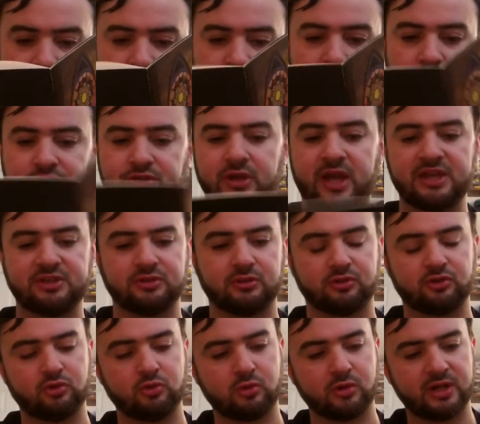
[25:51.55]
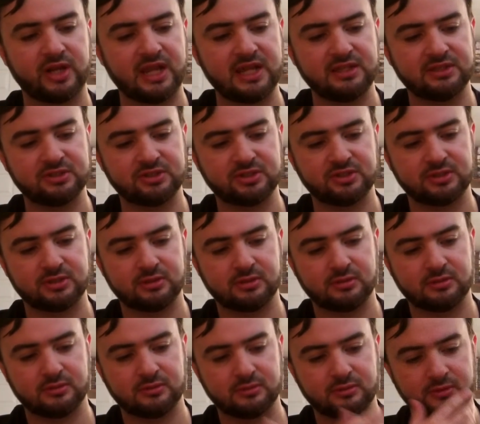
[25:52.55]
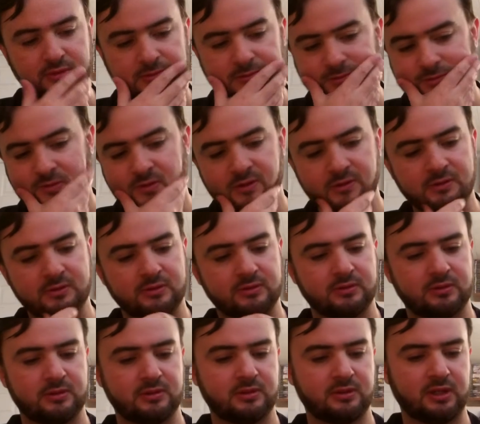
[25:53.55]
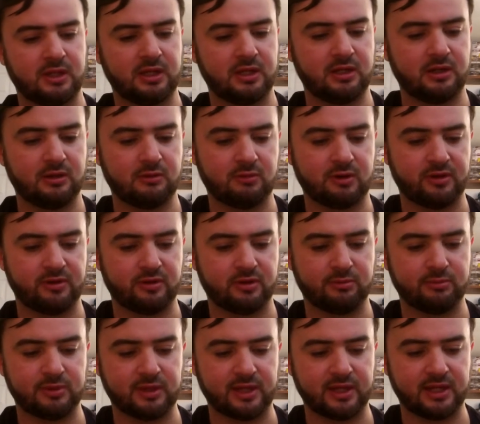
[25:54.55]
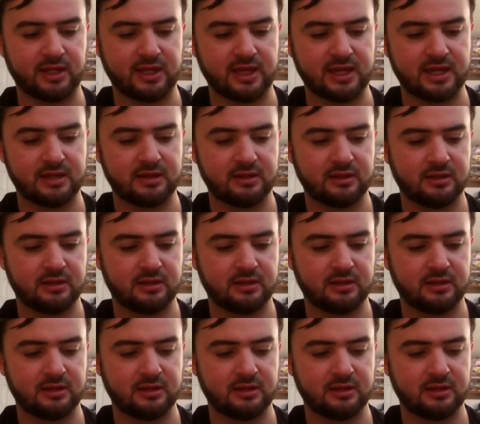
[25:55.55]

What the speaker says: Also has their tour dates in here where they're playing at.